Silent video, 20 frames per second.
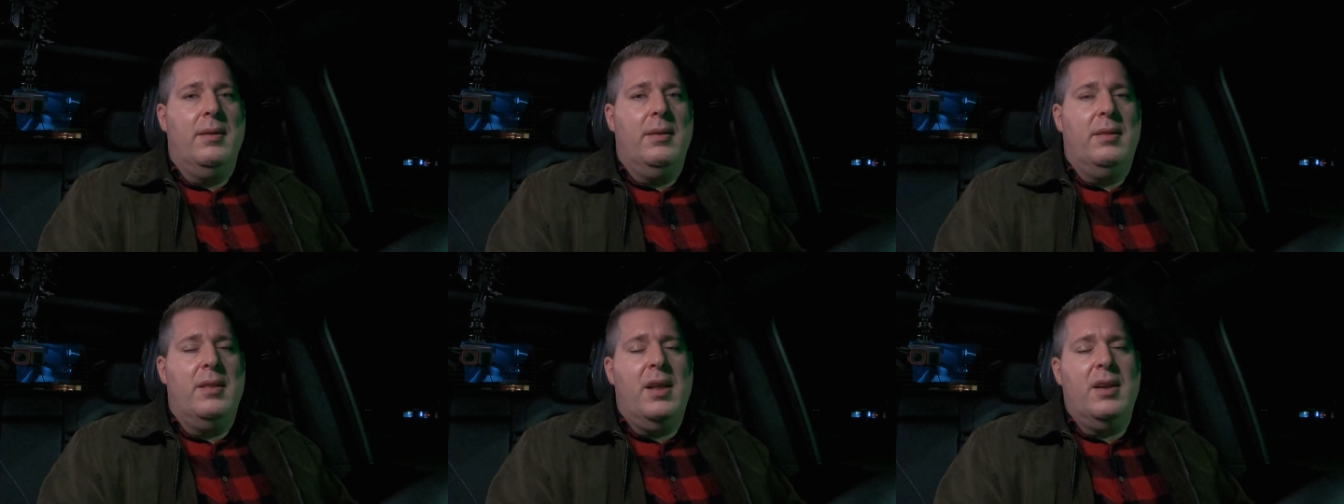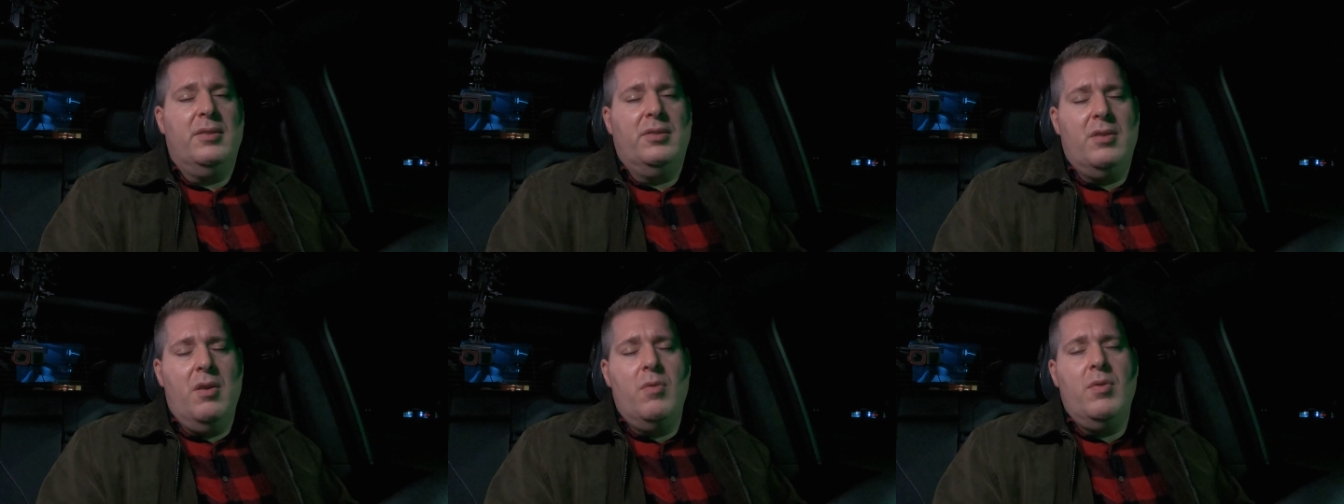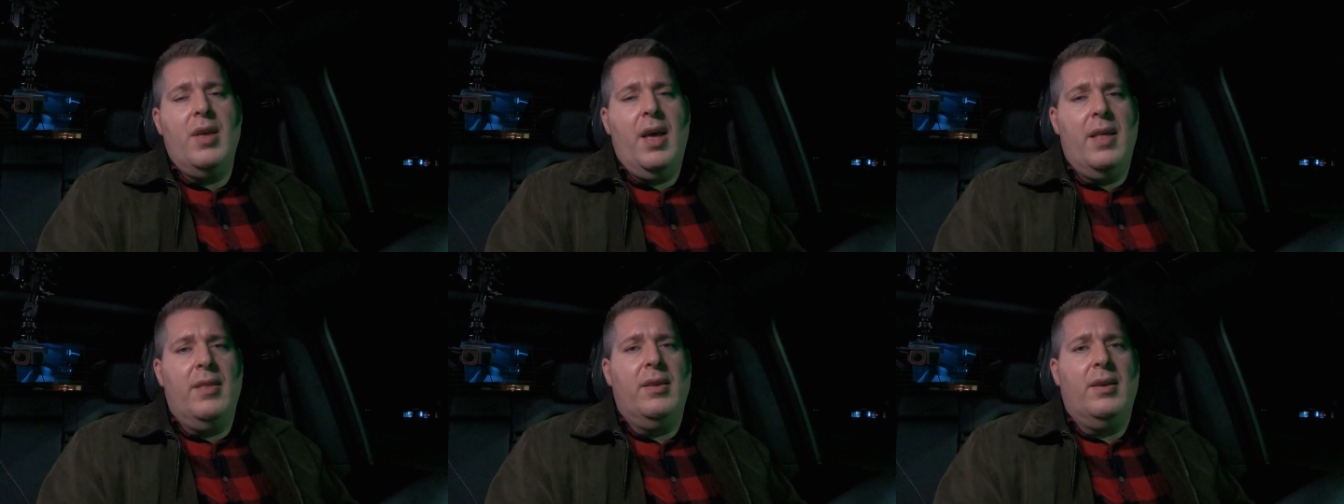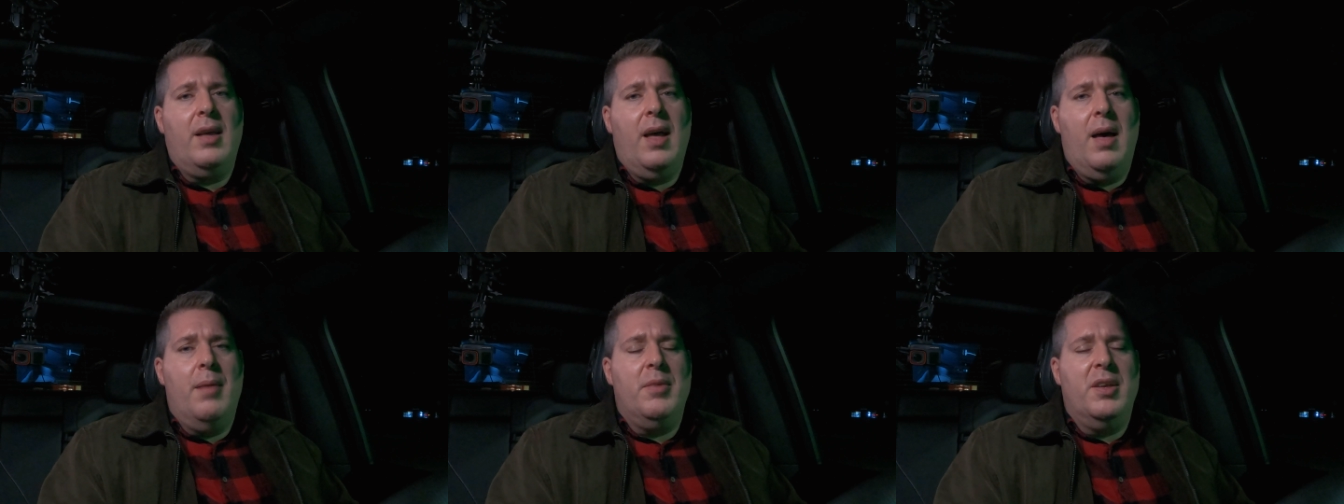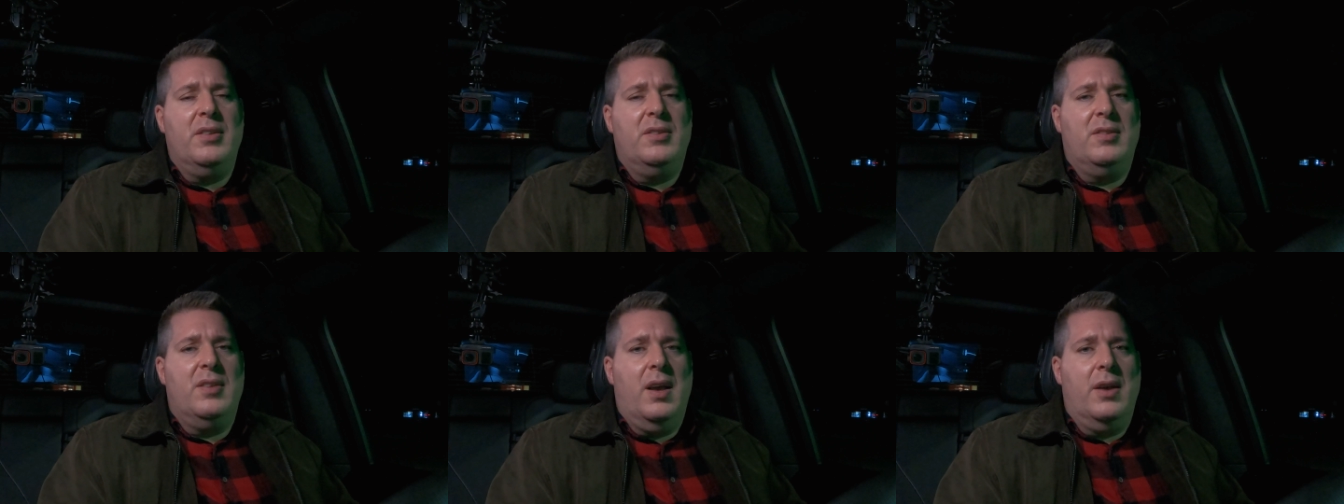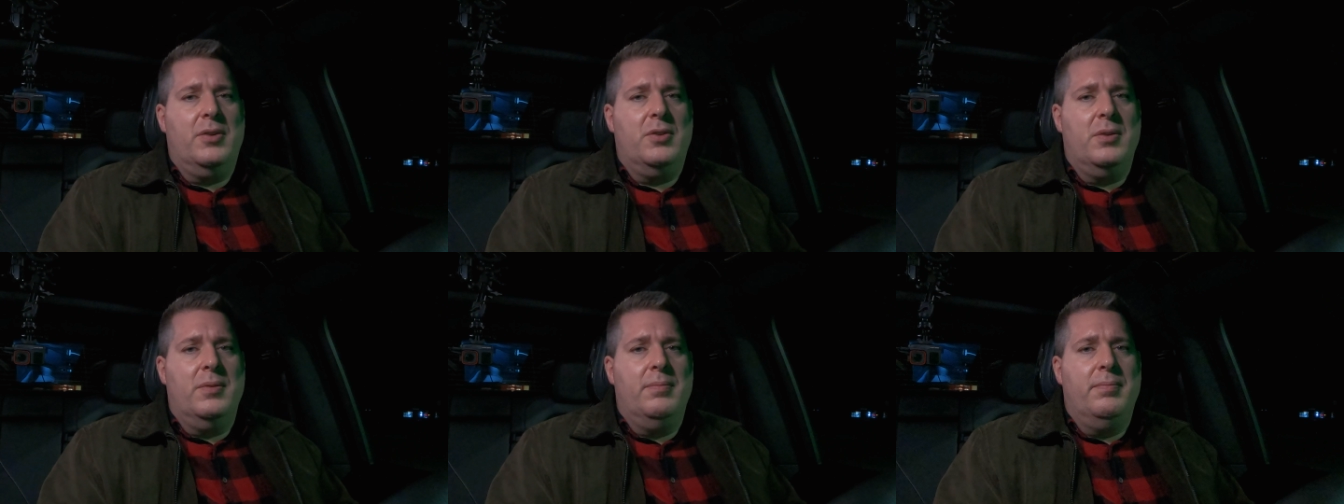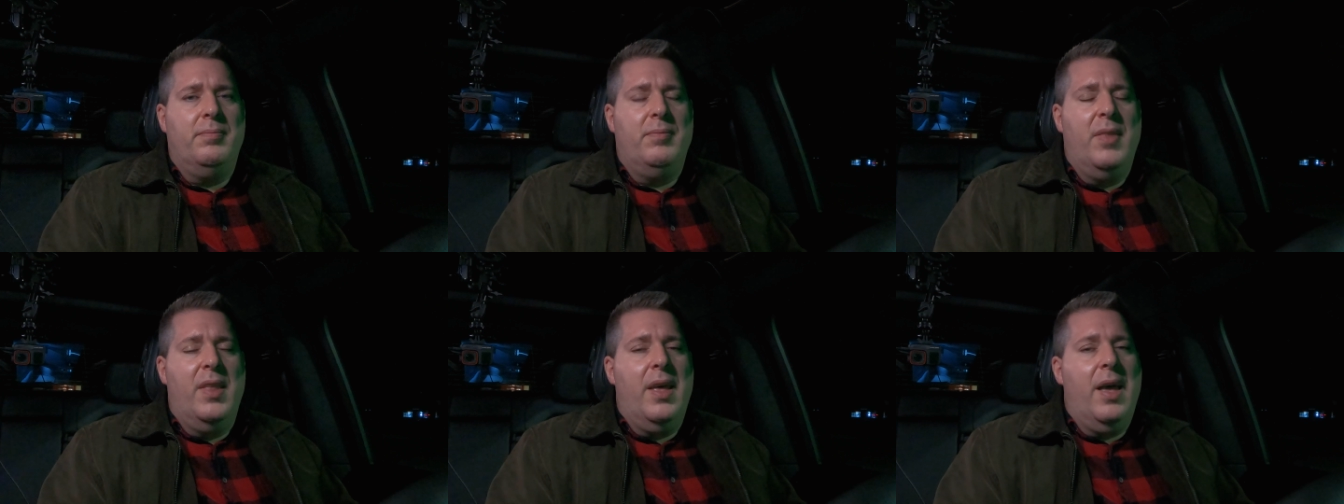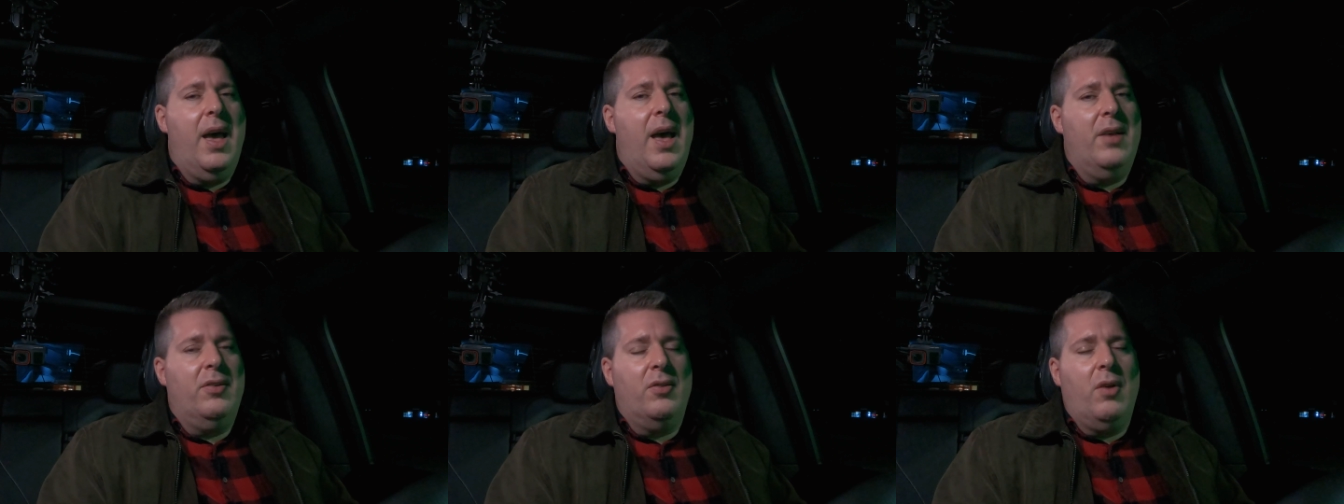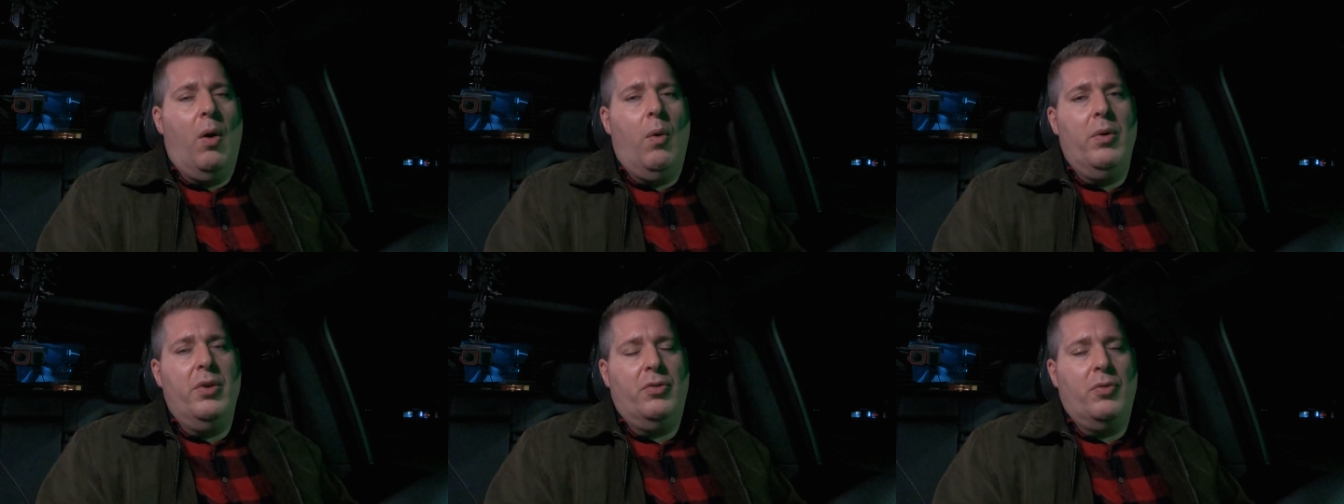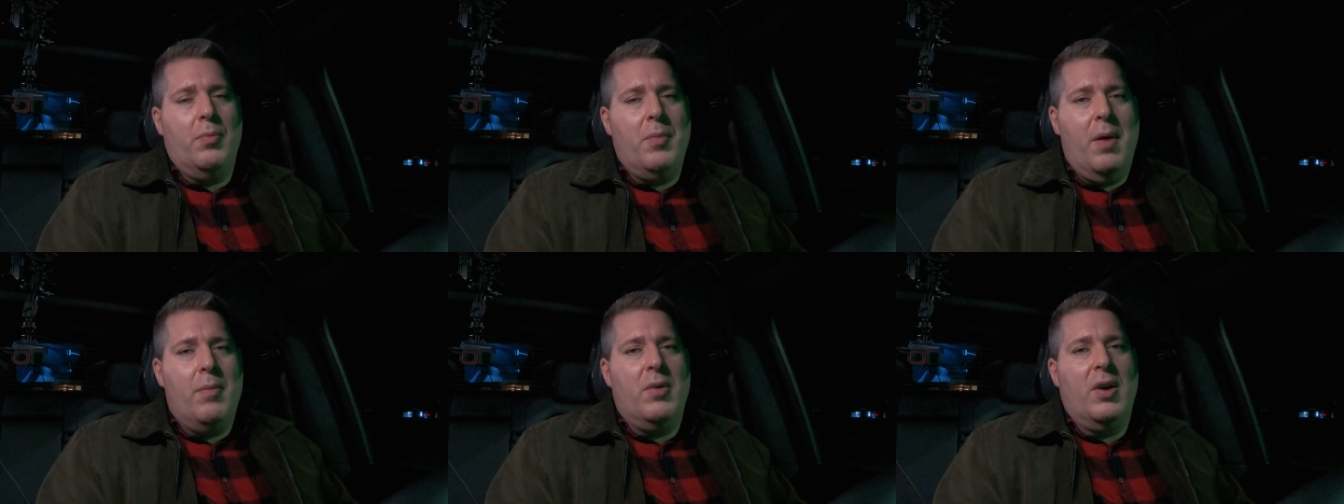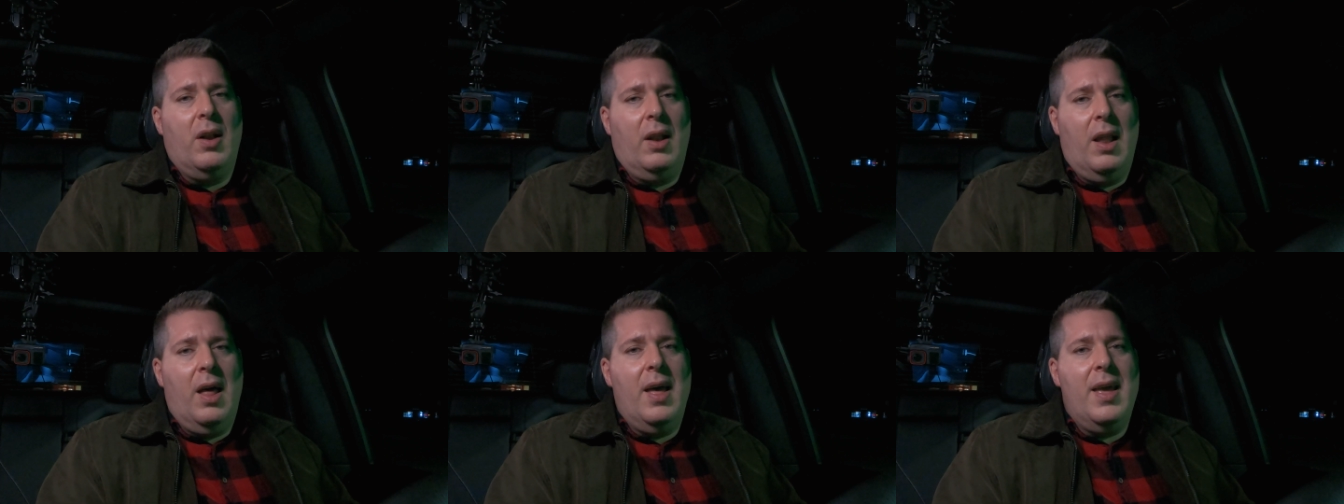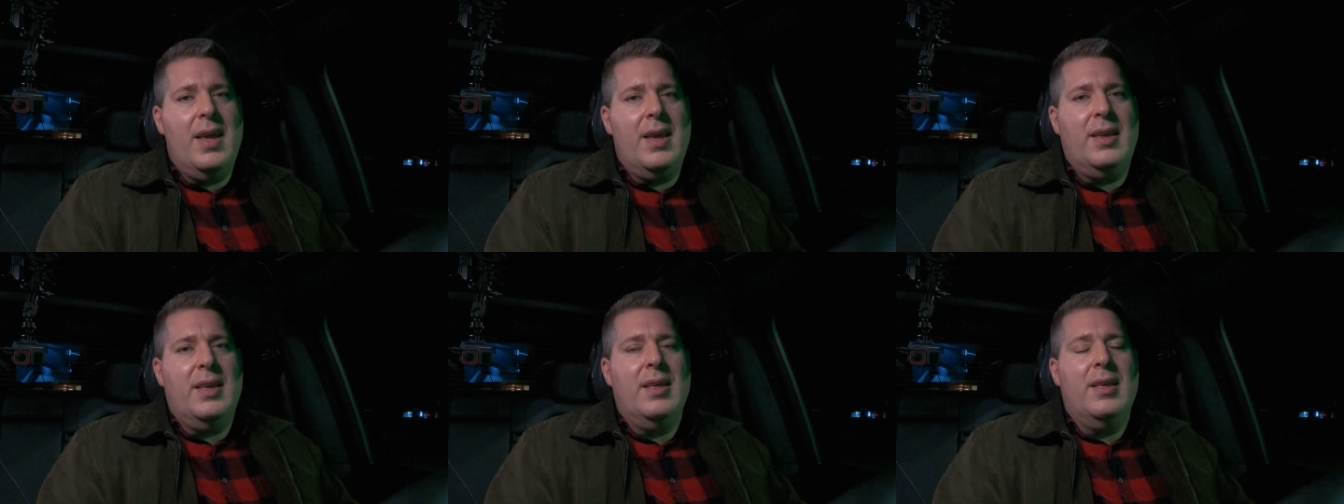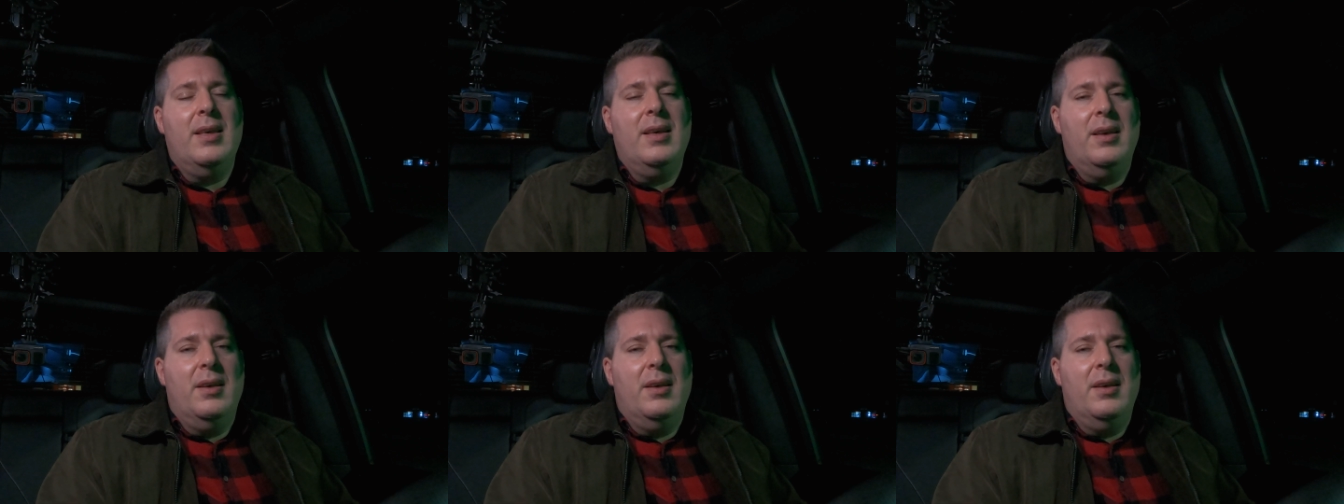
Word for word: Let us know down in the comments section. As always, remember to like,